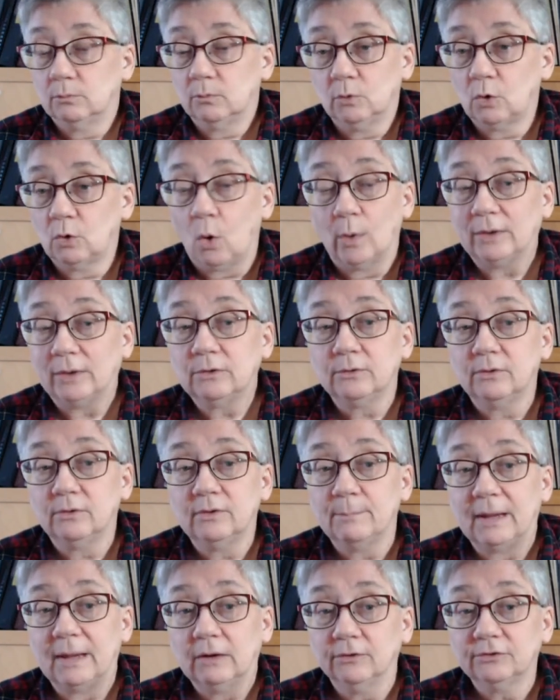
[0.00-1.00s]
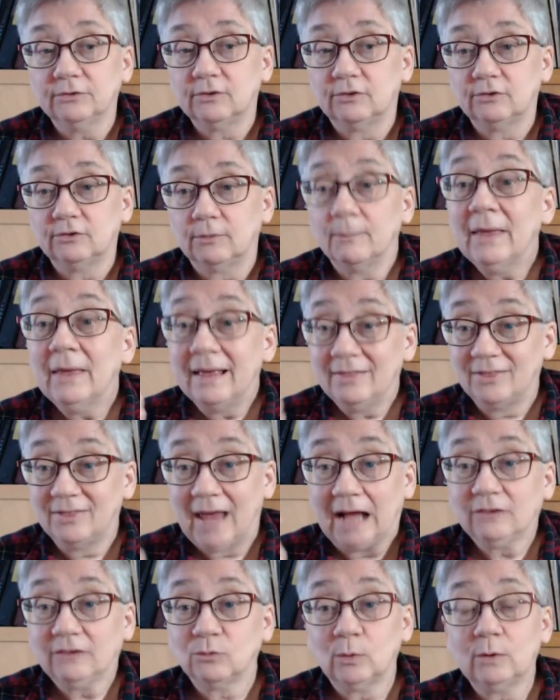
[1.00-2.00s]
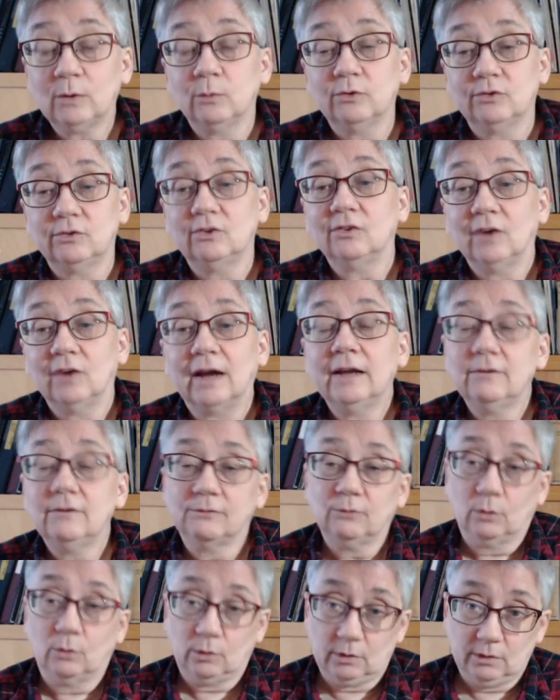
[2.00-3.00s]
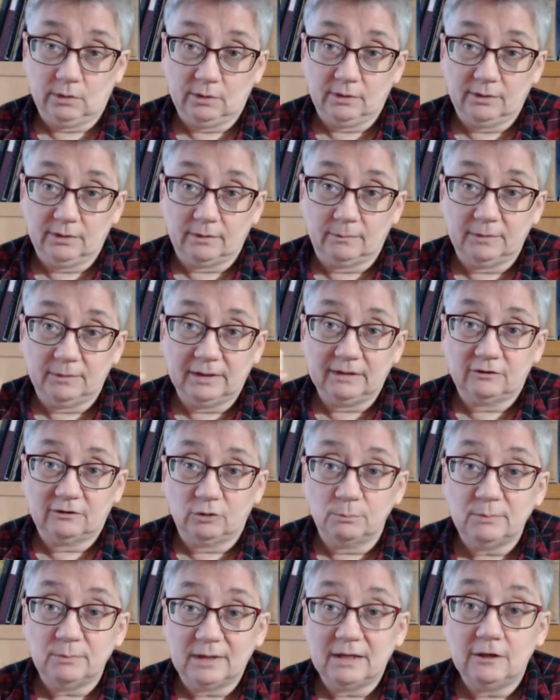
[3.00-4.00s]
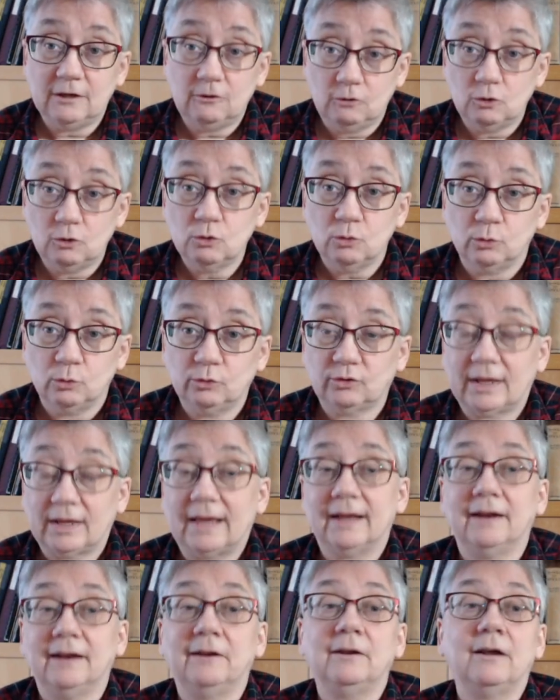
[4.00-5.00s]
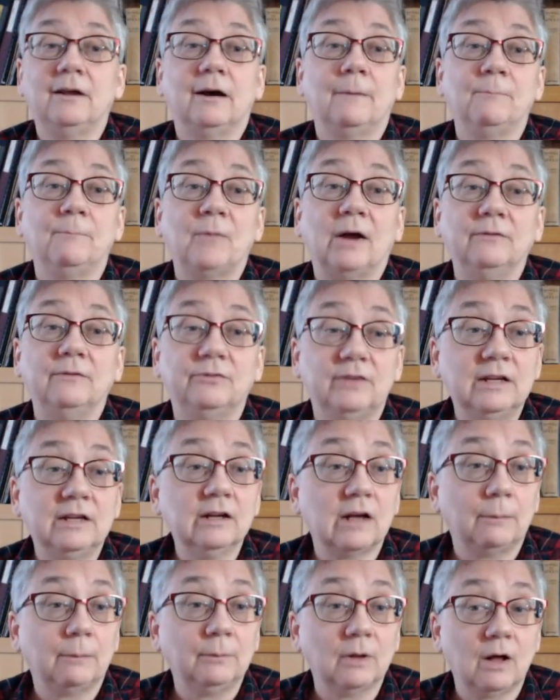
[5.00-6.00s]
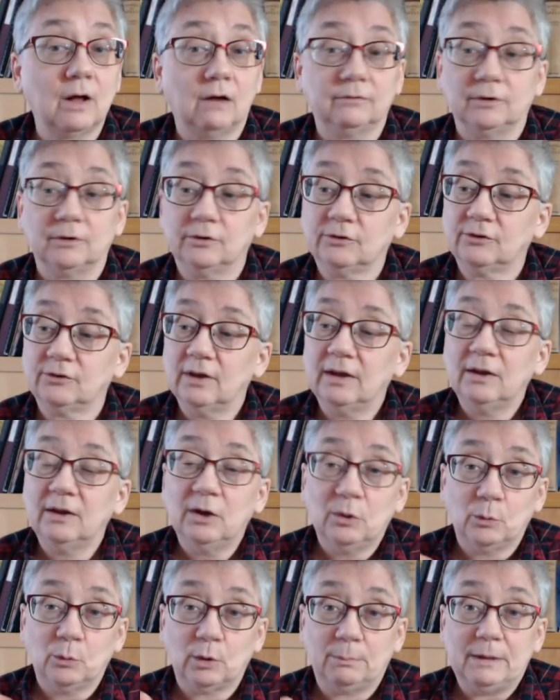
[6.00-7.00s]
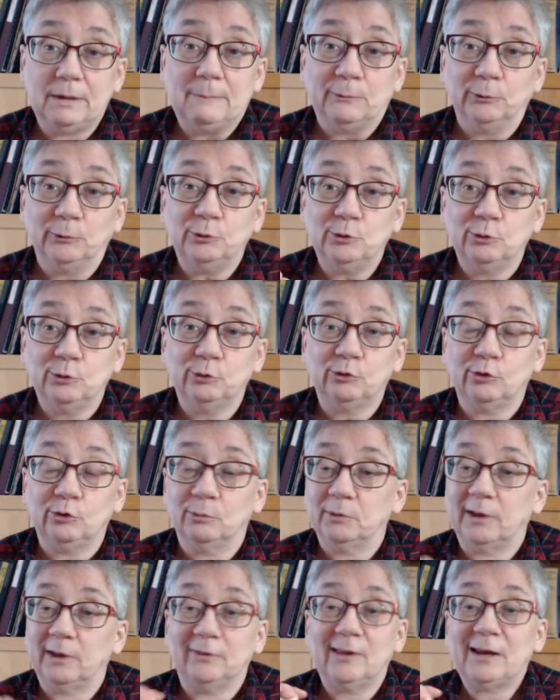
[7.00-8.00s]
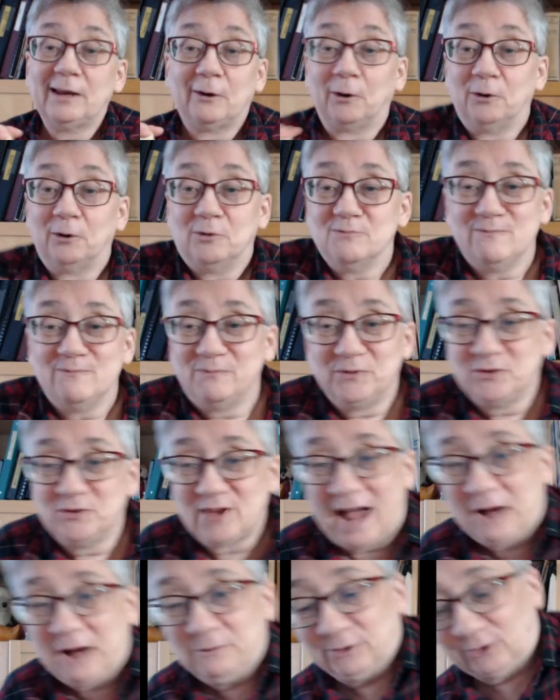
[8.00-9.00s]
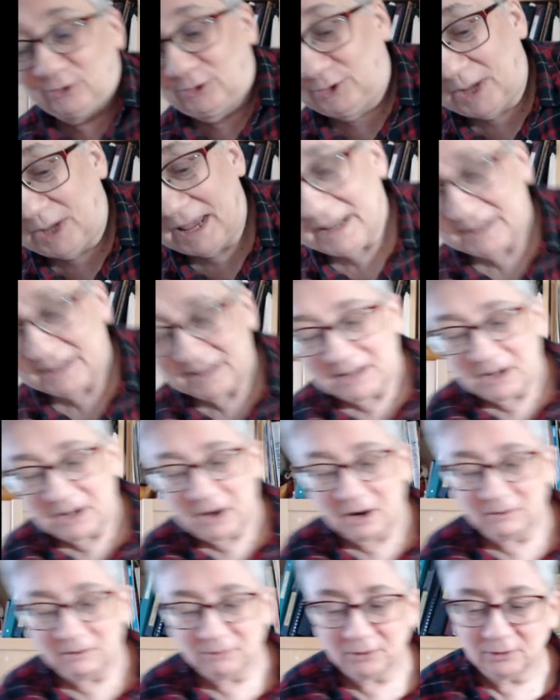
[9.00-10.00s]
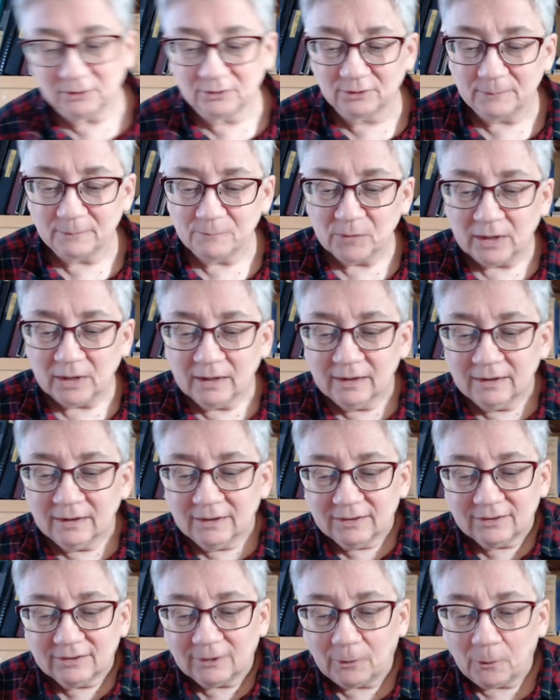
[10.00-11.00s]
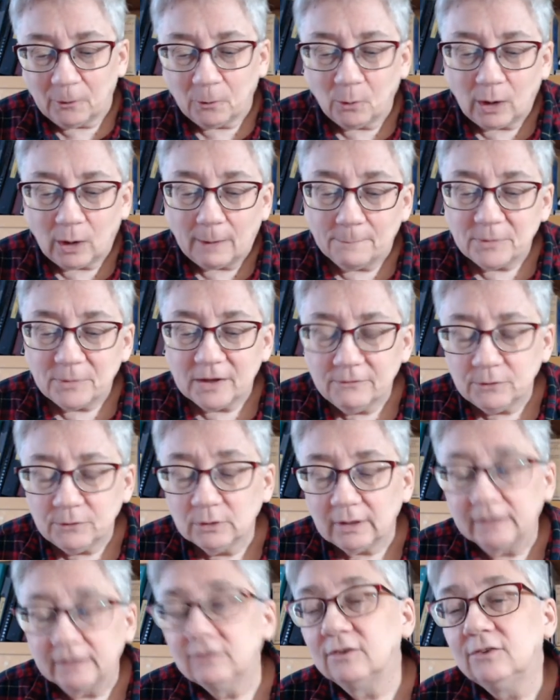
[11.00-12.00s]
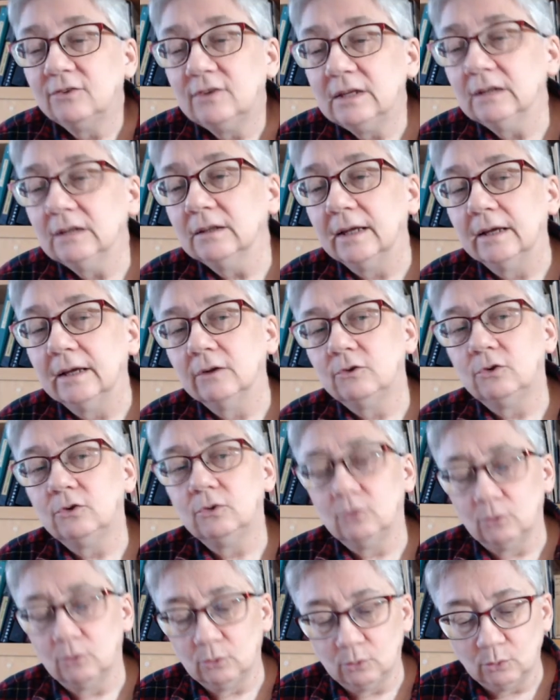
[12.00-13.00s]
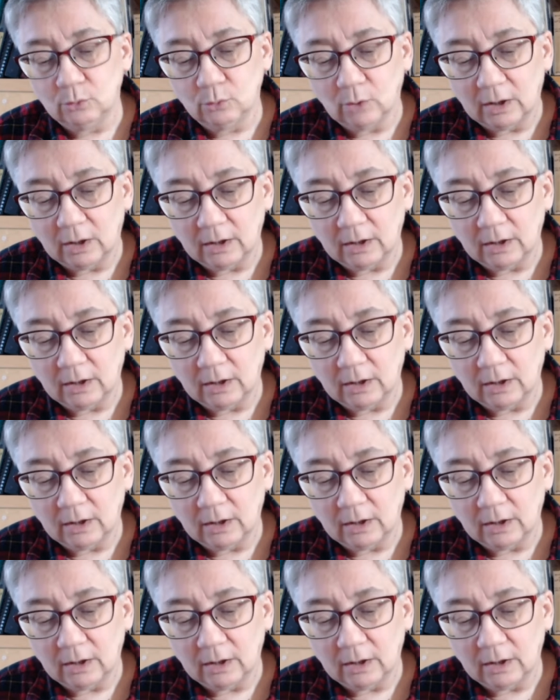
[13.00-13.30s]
going through the mail system. That's what it was designed for. I mean, to be used. And I've seen a couple covers where people use them, and they are outstanding covers. So if you'd like to see a link to